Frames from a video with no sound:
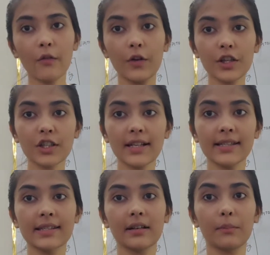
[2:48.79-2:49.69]
which
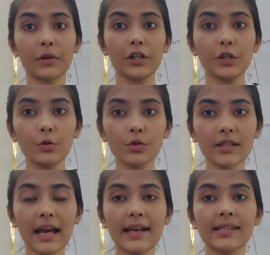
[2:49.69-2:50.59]
is
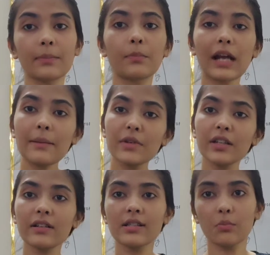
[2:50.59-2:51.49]
produced as the
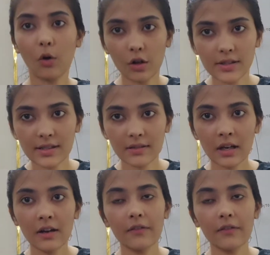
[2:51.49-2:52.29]
primary response